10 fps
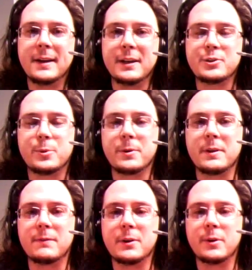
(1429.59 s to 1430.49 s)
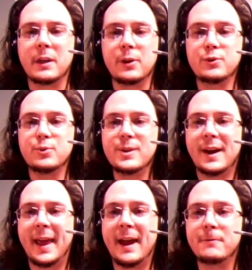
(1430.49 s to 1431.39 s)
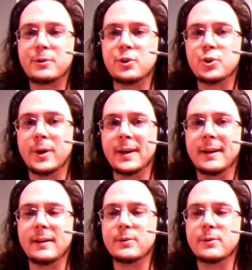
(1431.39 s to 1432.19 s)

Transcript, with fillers: It is worthy of noting. You do not have to join in.